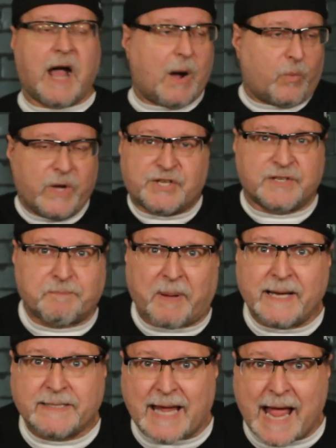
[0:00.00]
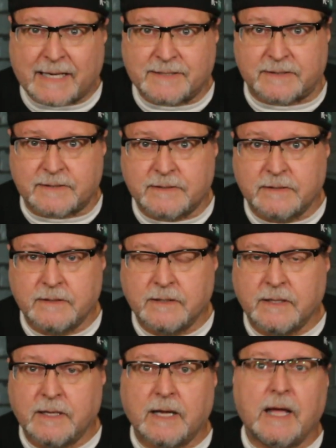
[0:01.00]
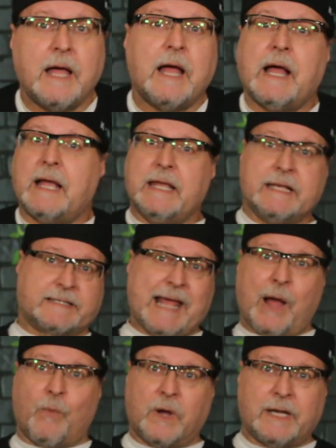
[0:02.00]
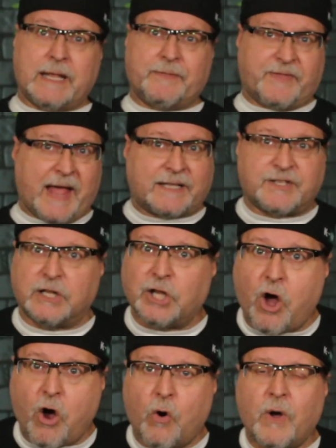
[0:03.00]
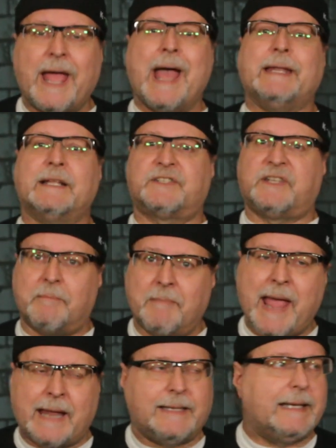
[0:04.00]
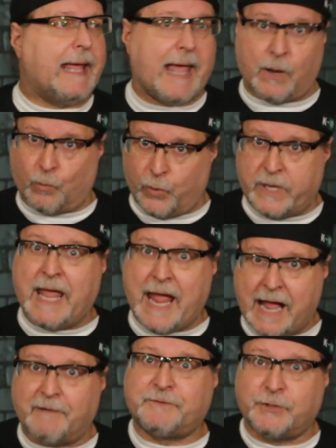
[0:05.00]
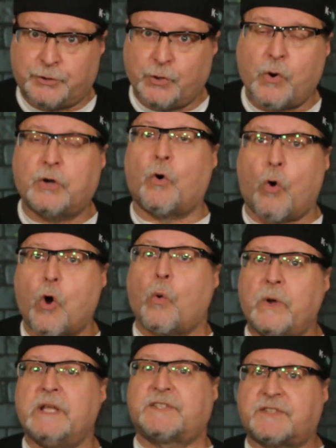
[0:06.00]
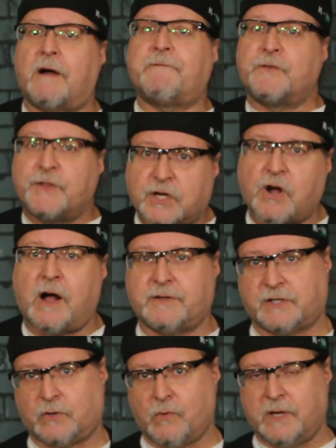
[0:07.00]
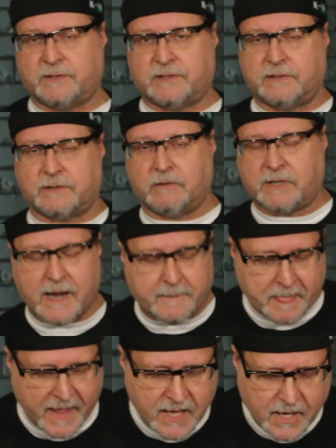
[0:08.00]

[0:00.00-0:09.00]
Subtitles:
We just pay taxes. Is that what? That's a law, and it's demanding, and we have to do it or we suffer the consequences, okay?